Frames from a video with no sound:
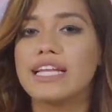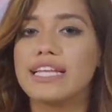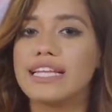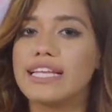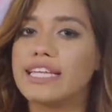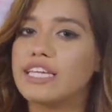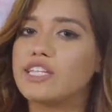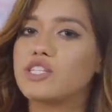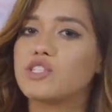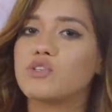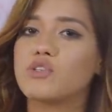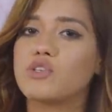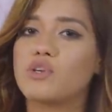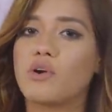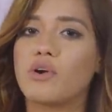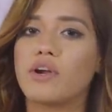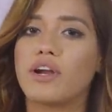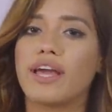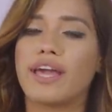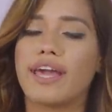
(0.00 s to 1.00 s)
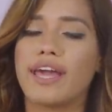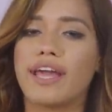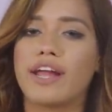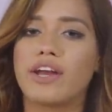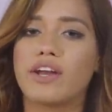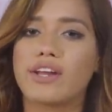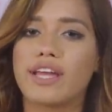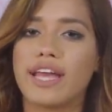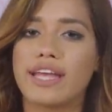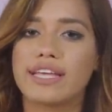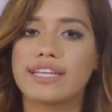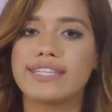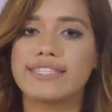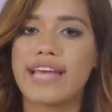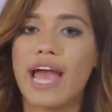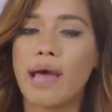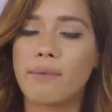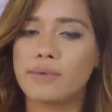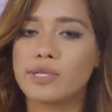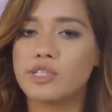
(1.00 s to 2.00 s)
lead to your hair getting
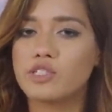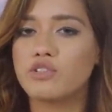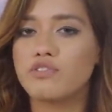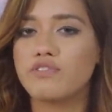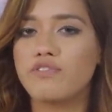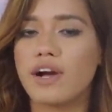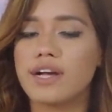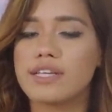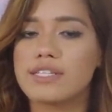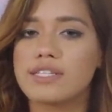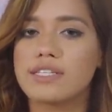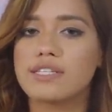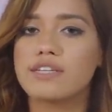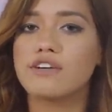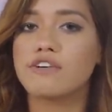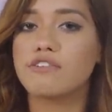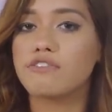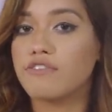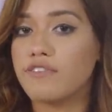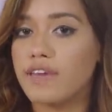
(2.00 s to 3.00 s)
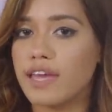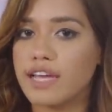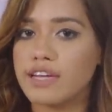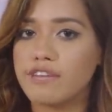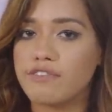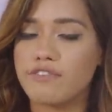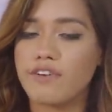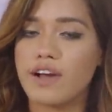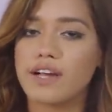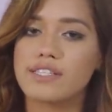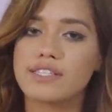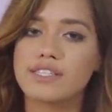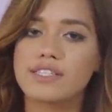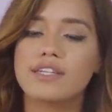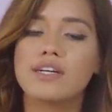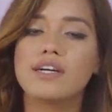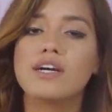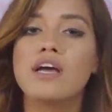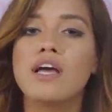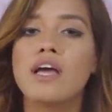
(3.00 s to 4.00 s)
damaged faster, fade
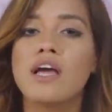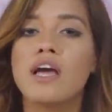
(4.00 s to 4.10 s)
faster.